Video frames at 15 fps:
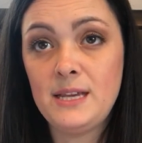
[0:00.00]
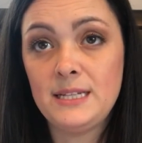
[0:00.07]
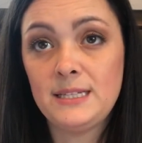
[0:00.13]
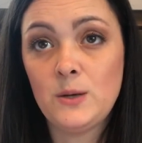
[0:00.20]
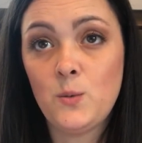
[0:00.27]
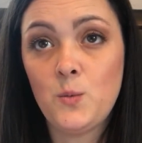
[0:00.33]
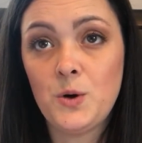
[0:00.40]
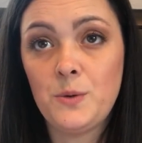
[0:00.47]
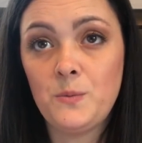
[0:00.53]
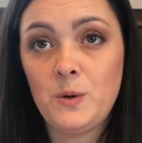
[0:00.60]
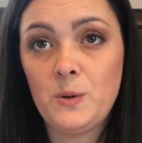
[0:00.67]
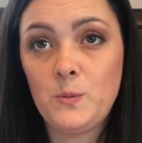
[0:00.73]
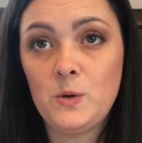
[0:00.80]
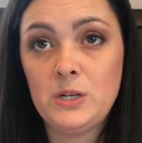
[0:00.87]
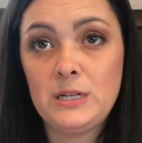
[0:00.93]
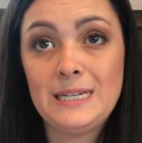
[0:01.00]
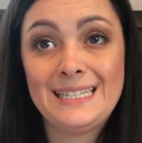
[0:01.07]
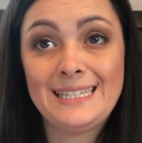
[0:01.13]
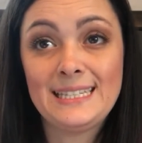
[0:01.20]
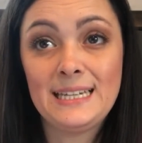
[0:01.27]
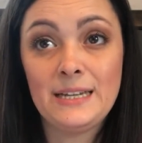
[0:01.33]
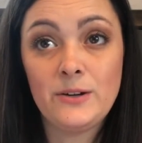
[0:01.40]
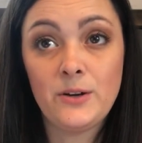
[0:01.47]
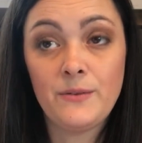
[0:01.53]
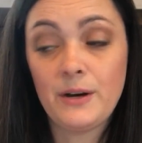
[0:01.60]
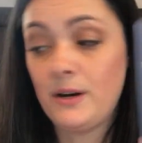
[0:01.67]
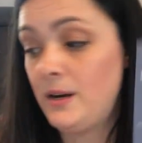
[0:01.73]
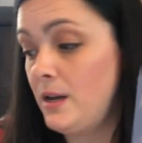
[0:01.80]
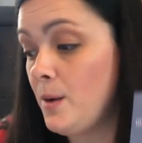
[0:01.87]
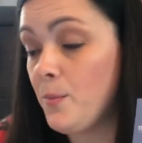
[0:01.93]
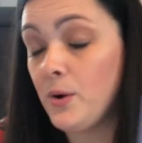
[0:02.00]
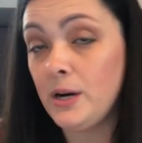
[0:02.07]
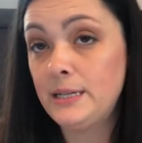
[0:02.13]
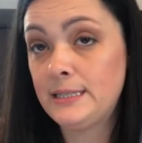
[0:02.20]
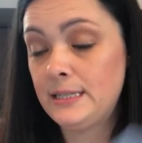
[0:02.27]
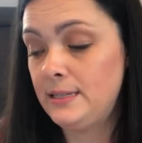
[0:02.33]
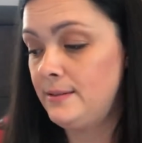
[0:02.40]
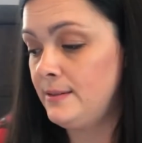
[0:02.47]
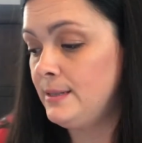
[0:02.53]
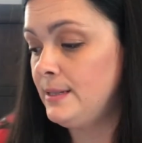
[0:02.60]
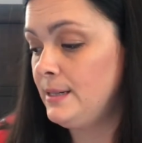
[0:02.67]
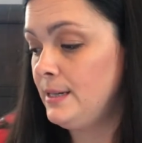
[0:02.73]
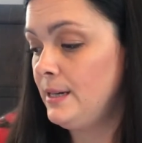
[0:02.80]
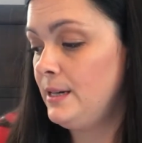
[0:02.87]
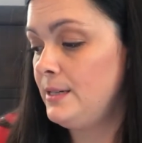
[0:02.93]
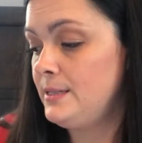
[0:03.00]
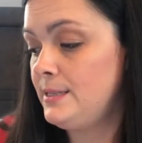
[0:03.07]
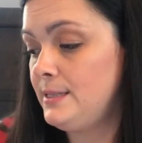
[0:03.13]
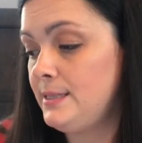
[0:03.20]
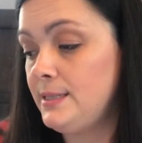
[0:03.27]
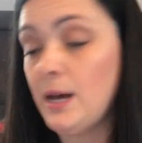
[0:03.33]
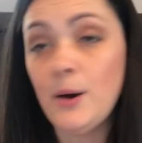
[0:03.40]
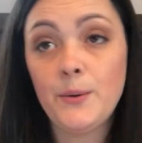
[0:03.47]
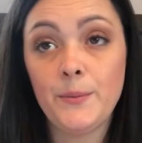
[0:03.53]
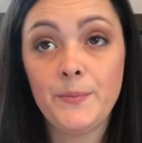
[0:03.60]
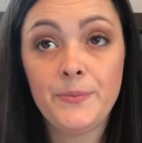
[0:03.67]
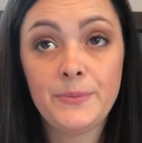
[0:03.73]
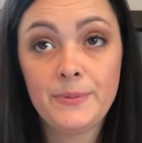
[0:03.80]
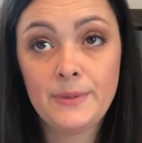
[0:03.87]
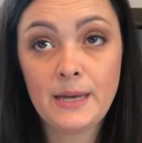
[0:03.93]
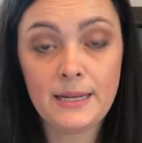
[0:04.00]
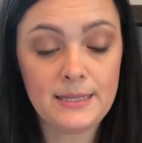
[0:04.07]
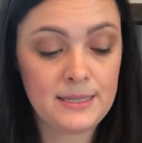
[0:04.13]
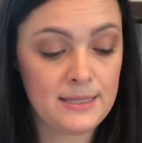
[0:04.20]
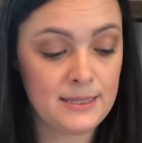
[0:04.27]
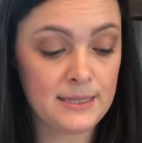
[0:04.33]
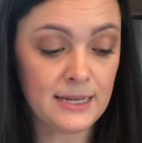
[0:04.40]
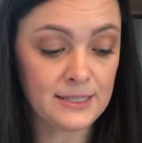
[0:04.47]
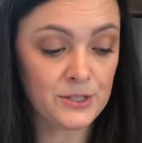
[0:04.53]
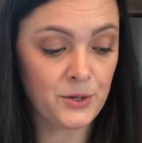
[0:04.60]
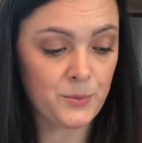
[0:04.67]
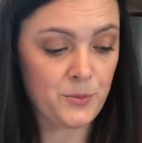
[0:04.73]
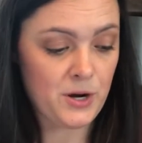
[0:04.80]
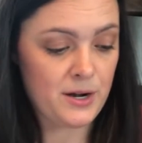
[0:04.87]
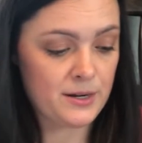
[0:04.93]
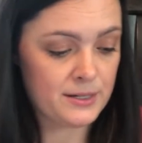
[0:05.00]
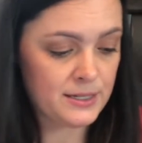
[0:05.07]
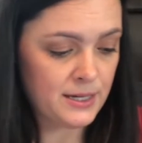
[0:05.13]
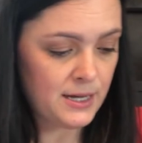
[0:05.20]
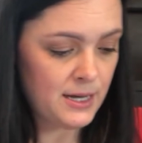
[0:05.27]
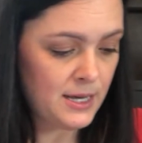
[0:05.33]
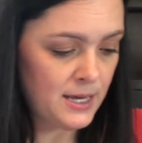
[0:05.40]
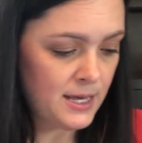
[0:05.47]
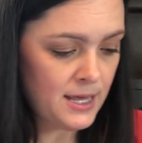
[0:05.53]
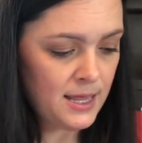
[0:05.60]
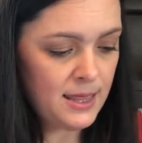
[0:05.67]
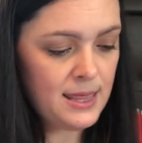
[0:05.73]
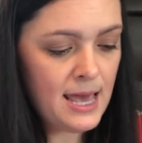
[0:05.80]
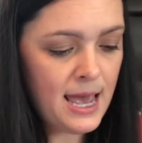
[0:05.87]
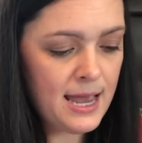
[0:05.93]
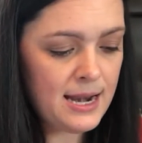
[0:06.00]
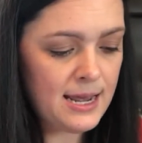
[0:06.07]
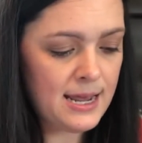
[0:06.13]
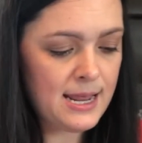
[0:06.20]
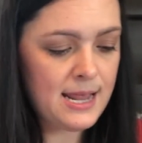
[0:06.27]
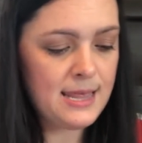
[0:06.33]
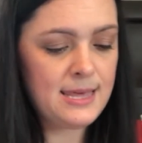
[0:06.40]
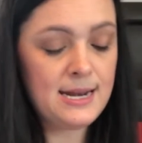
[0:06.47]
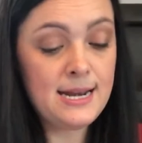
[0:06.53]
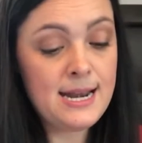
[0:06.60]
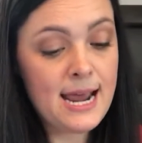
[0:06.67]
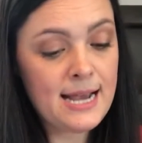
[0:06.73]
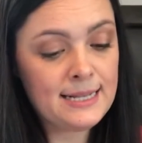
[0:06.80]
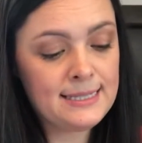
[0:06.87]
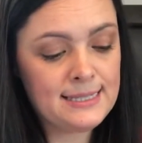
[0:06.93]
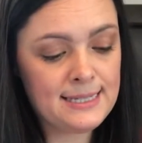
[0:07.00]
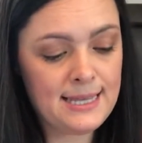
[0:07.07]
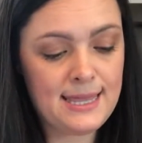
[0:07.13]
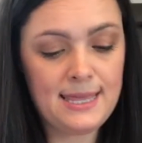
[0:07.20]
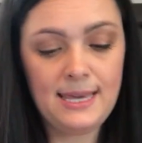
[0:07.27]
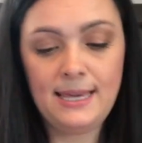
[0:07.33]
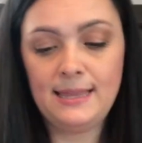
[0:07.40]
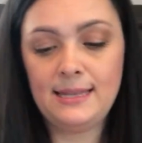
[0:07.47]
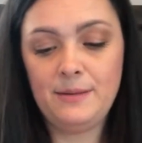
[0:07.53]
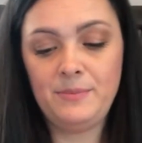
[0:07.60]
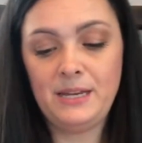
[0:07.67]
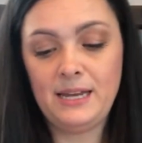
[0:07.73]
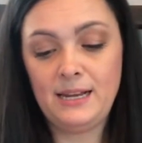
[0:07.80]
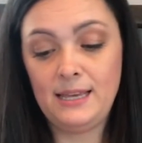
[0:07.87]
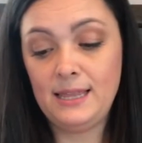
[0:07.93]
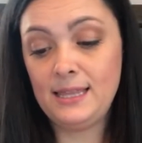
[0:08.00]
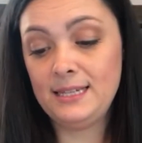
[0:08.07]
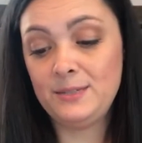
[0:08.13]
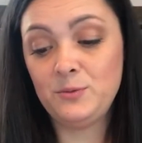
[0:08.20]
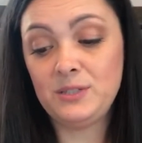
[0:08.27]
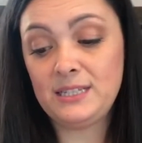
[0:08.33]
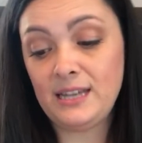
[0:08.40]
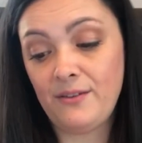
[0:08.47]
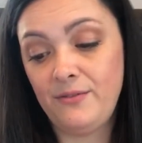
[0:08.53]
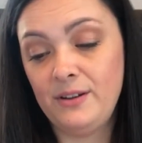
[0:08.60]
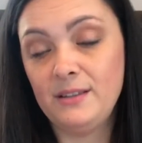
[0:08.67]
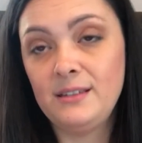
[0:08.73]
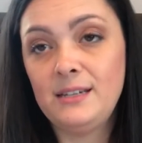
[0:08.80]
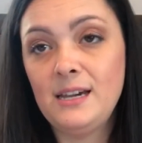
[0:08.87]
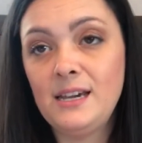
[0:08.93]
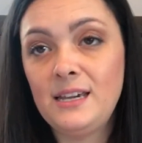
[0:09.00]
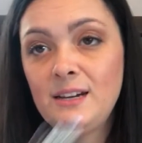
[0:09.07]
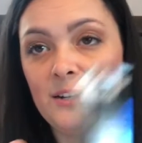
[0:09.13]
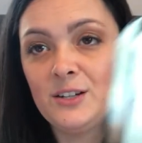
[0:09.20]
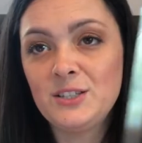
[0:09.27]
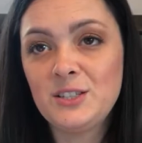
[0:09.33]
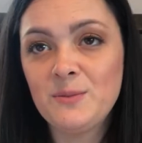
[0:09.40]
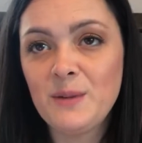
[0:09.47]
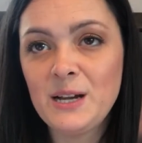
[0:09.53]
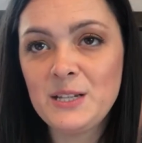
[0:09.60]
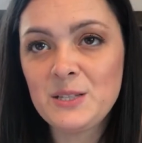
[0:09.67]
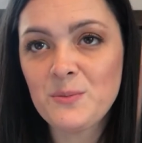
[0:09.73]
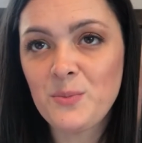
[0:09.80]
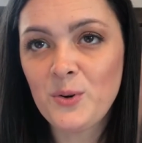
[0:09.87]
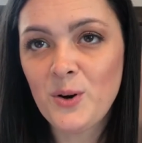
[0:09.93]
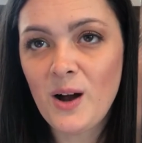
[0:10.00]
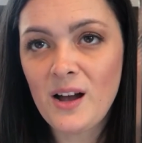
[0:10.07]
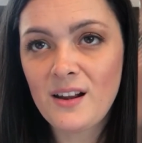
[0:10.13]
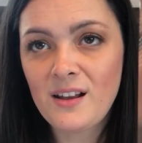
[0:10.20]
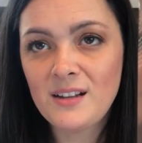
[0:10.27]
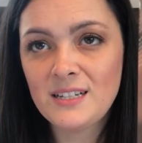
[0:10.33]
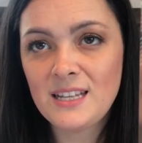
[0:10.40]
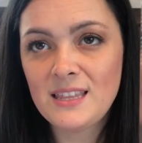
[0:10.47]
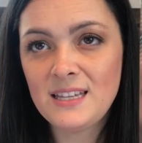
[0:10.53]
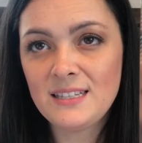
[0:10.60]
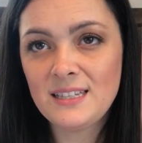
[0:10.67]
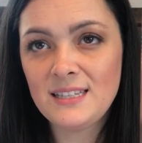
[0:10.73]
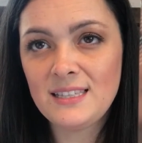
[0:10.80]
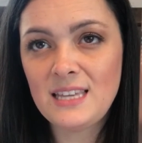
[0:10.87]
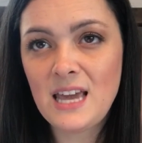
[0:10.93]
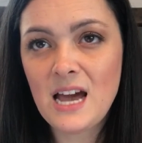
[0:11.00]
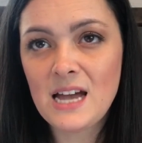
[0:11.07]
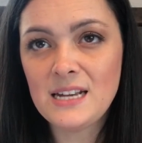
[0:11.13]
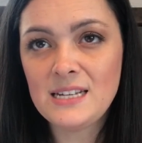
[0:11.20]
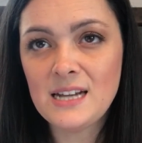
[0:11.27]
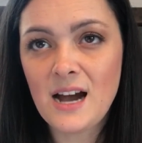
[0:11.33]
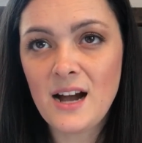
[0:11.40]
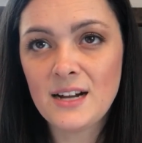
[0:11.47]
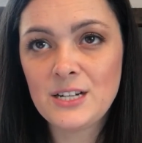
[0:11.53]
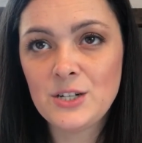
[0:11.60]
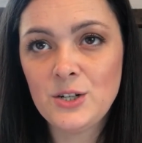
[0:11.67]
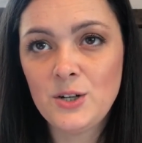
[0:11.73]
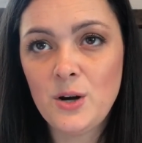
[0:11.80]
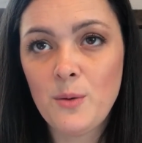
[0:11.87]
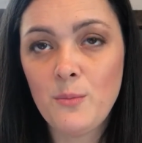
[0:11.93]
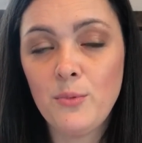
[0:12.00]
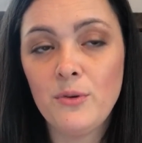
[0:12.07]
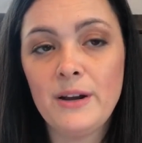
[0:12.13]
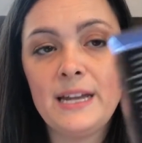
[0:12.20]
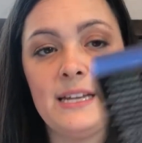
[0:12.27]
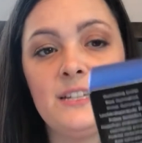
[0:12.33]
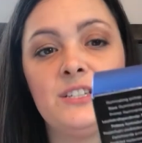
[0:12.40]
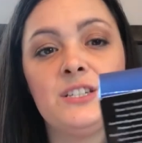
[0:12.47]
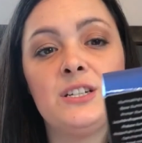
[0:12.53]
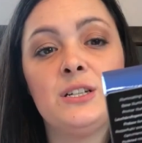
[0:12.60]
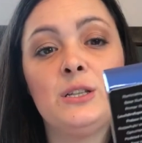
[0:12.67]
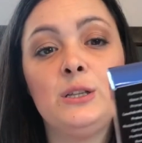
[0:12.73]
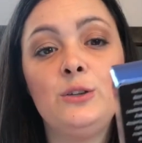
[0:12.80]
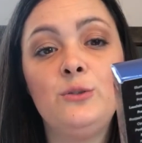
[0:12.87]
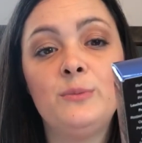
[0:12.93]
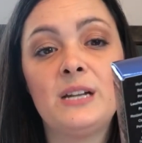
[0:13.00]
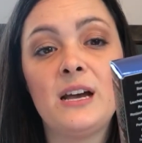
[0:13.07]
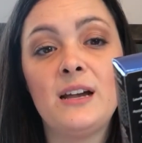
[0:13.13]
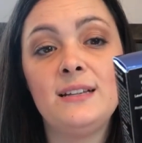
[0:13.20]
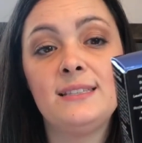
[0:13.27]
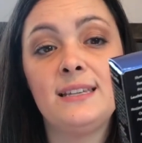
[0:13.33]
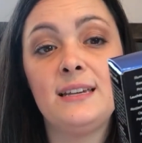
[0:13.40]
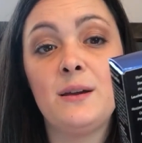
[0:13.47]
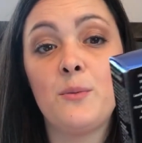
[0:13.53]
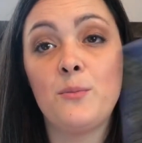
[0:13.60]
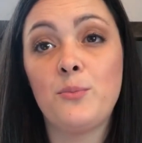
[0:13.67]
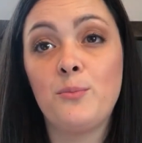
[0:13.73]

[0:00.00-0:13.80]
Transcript: this 111 skin are very pricey. So that's that's a good product. Then the next thing that I'm getting, this was definitely a customized product. This is the Dr. Brandt Luminizing